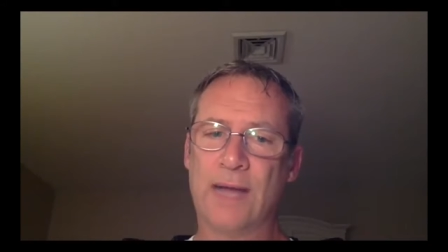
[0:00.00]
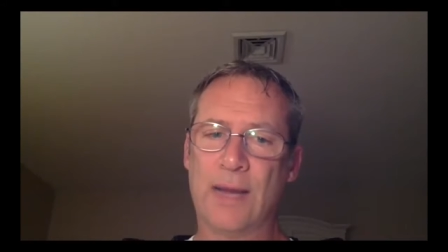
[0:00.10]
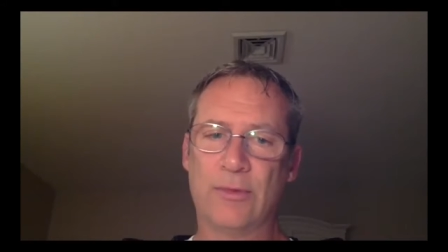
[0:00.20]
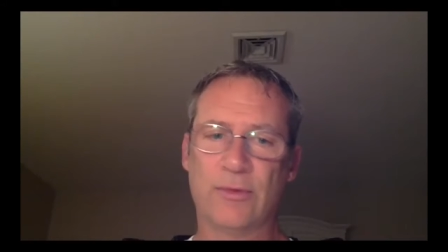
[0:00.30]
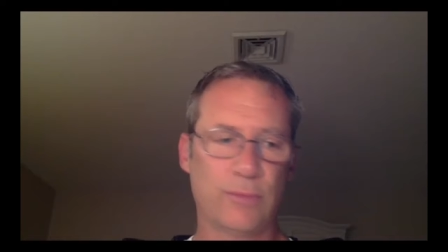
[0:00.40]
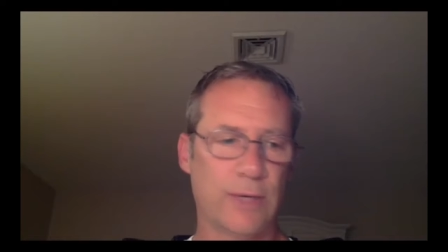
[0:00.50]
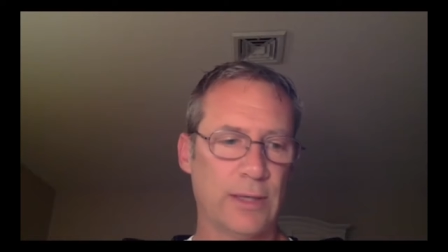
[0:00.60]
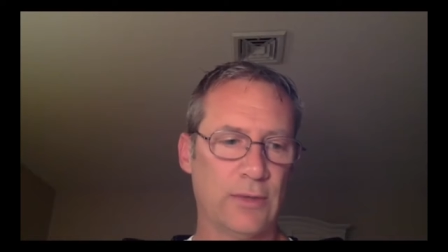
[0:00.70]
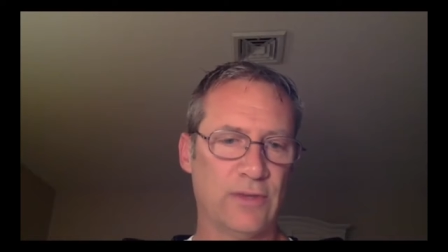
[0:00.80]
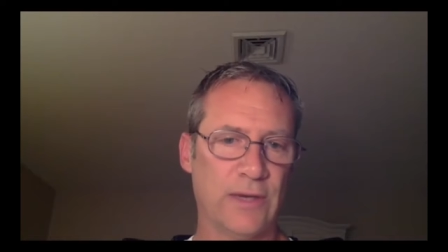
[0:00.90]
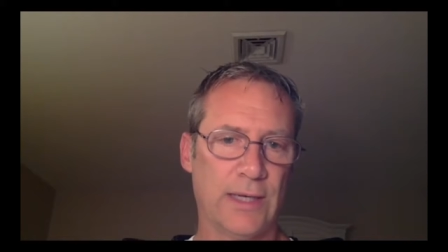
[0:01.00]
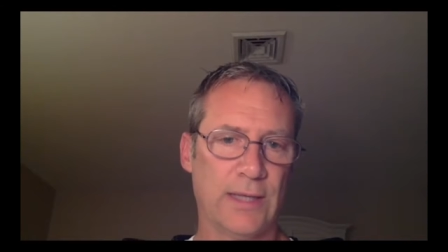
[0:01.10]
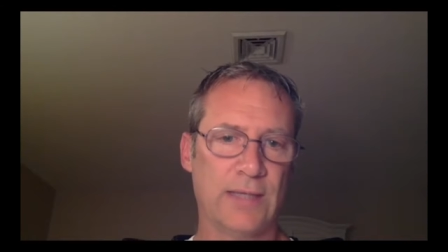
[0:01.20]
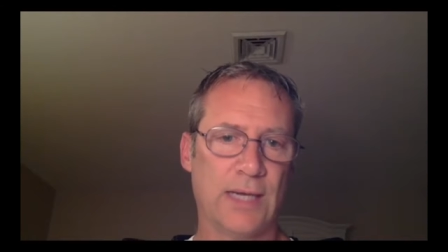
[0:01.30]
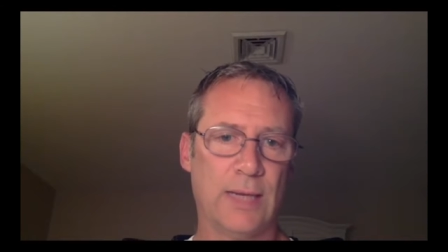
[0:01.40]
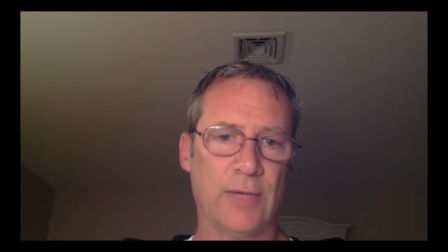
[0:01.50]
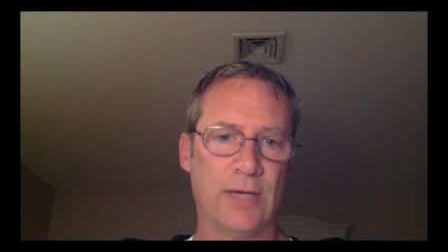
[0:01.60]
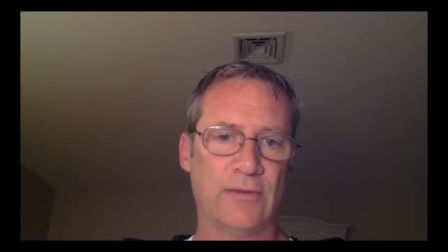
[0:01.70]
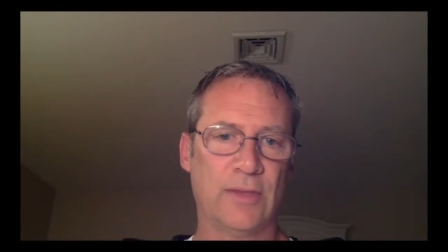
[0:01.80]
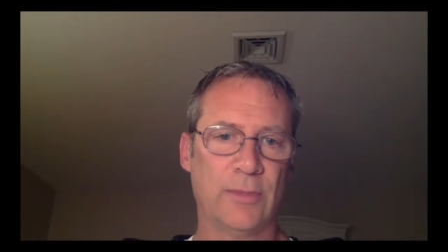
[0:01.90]
I was running a little tight on time, and I
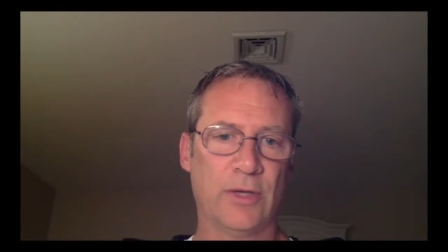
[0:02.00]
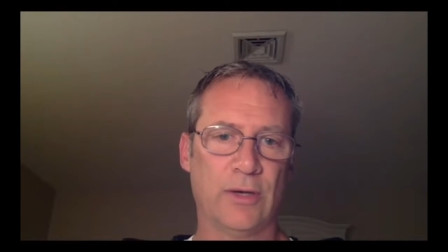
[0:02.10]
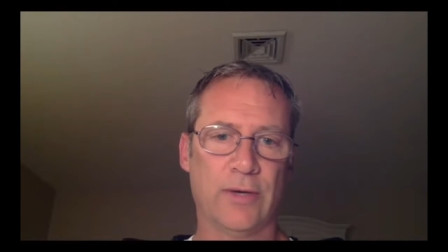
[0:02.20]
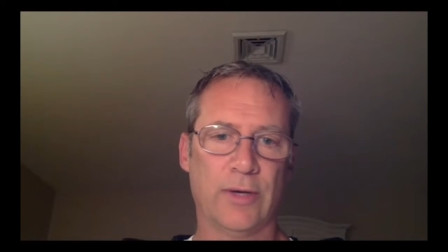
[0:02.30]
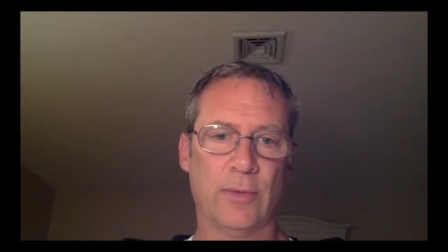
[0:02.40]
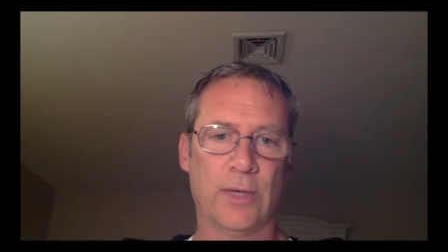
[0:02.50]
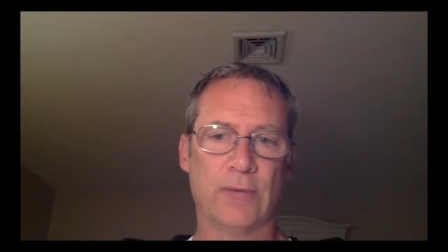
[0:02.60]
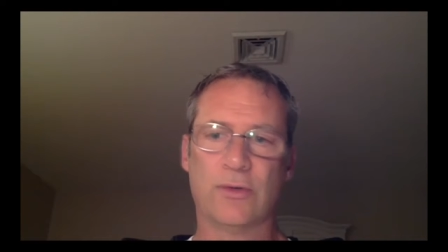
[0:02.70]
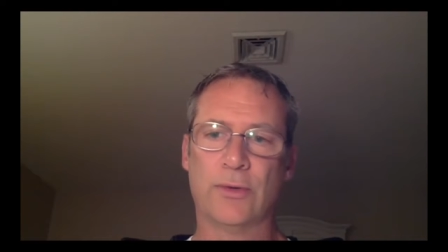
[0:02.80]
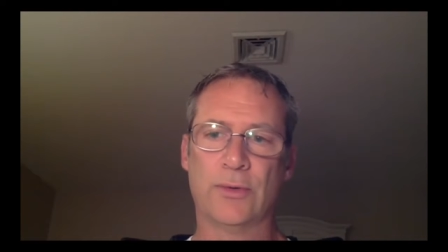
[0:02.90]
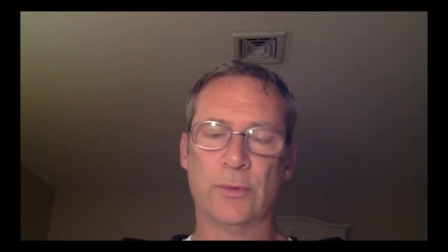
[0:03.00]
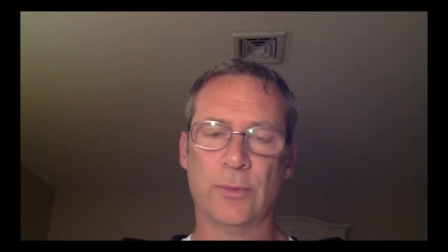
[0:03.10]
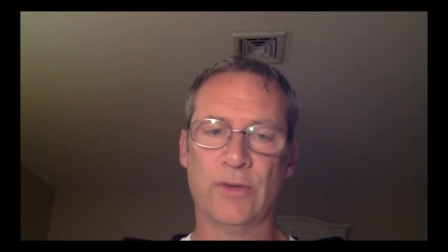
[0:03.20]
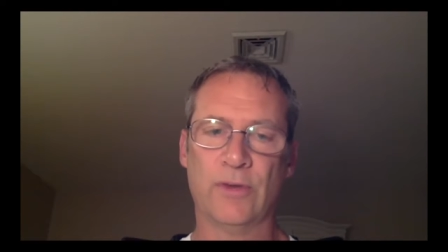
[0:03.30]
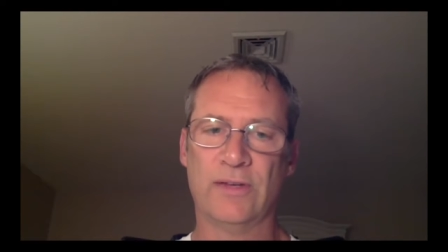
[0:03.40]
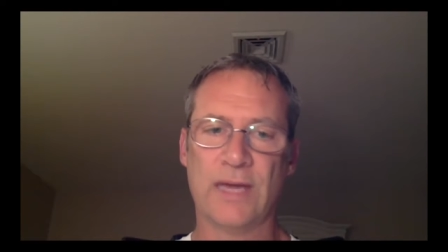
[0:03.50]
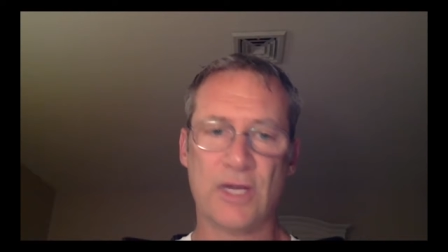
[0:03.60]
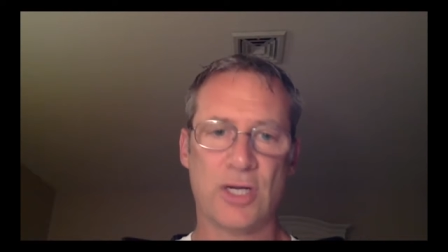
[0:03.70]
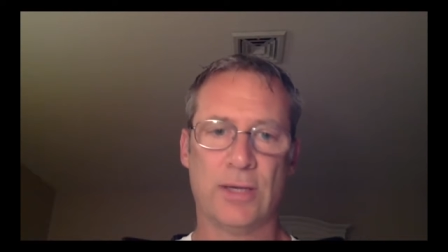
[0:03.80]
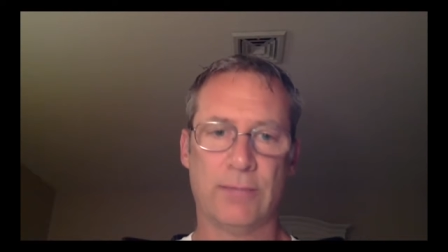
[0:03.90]
skipped over it when I was going through the
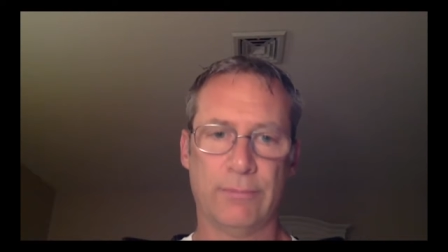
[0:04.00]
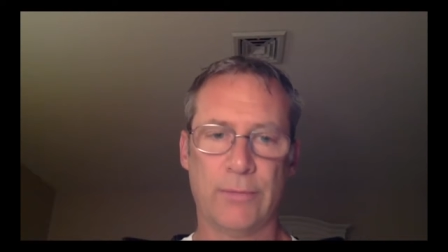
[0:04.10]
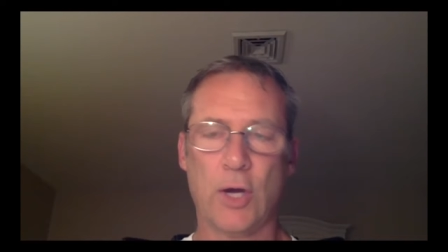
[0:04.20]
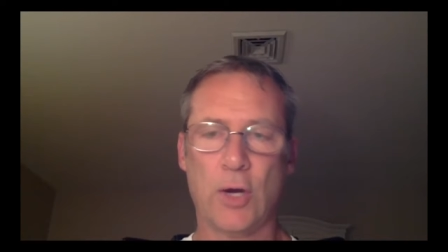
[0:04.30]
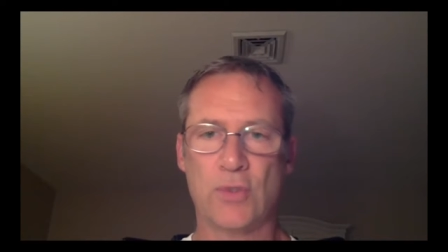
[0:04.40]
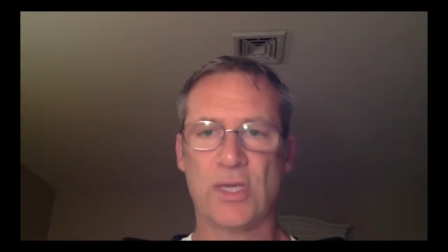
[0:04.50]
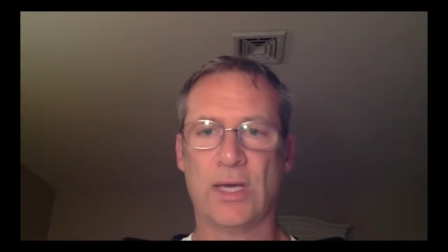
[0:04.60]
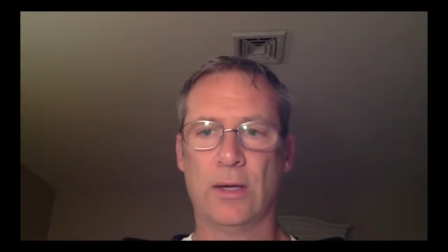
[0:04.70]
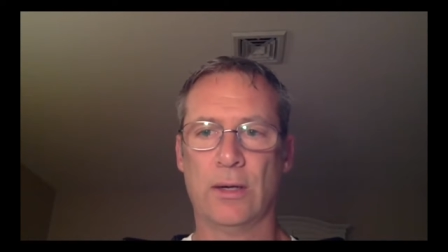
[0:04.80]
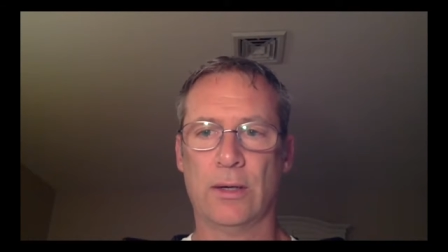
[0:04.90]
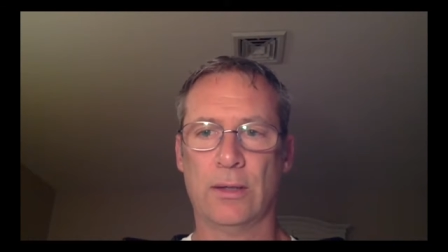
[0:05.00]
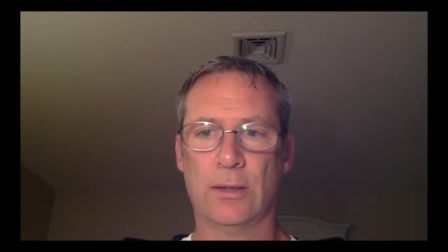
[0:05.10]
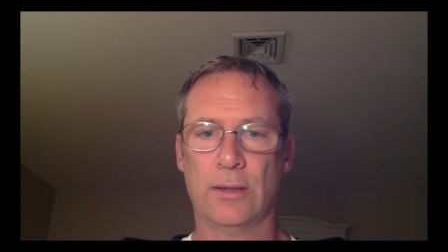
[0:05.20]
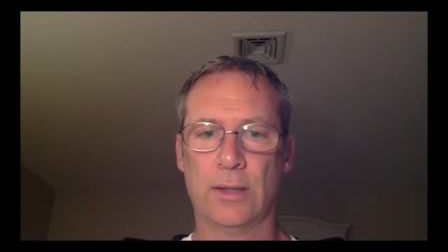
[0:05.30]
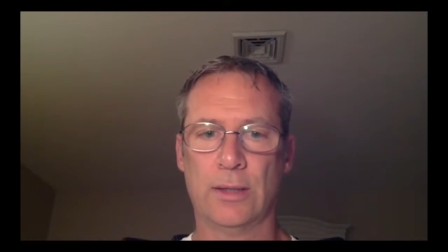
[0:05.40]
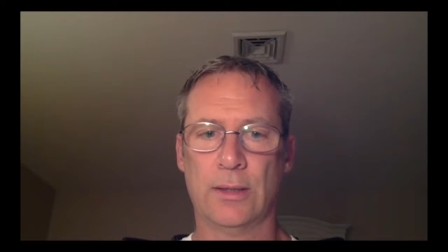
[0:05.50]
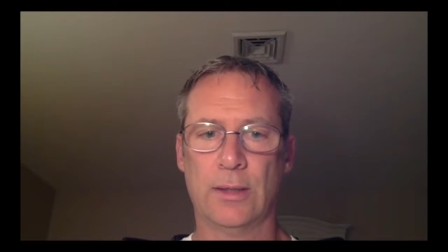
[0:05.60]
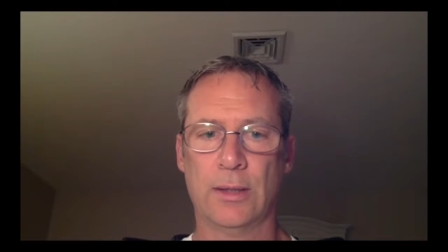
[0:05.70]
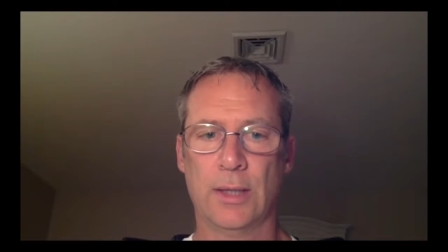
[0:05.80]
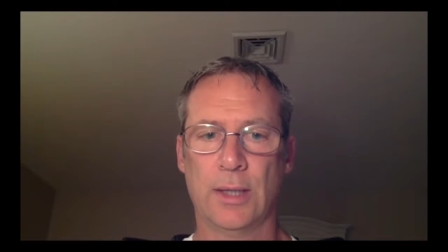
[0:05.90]
presentation on HostGator
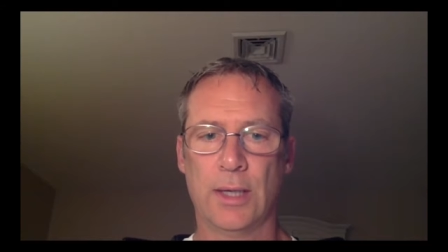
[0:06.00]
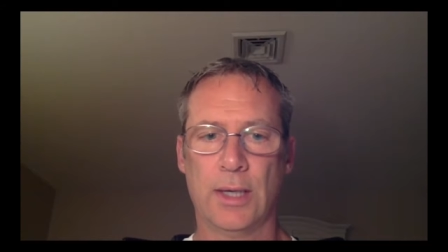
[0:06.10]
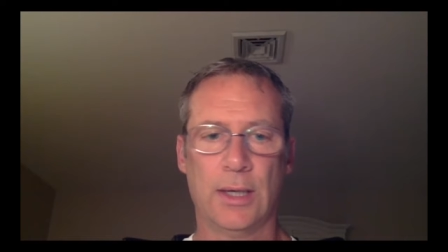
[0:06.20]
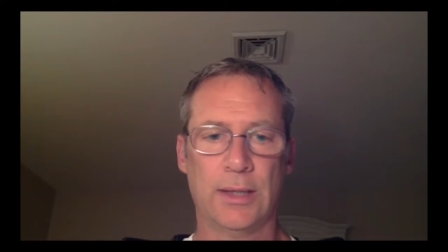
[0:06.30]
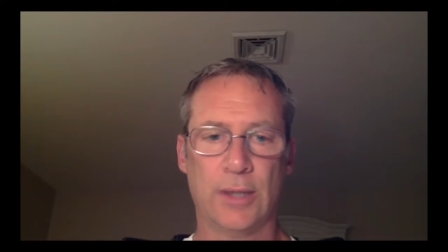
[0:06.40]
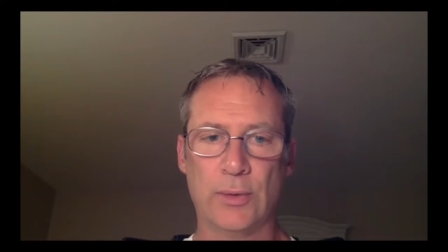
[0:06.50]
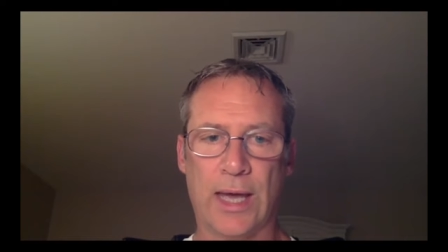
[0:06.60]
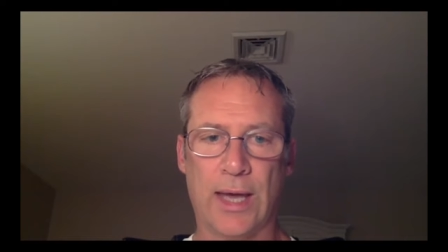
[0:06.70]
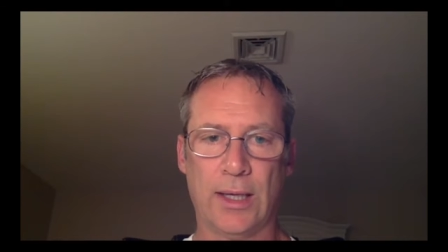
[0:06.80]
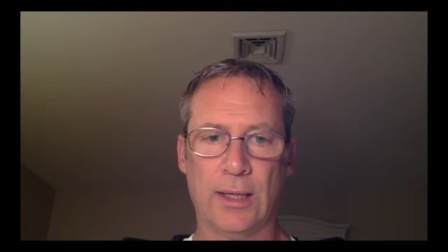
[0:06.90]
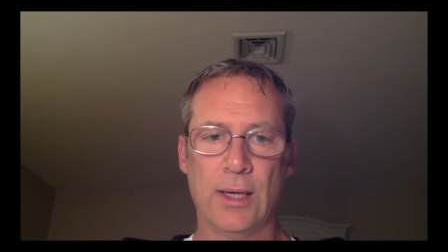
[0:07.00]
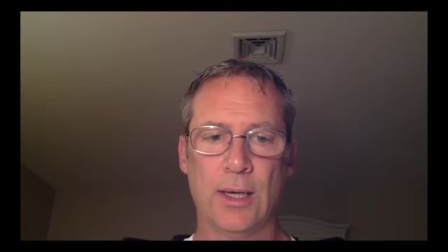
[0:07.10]
and GoDaddy.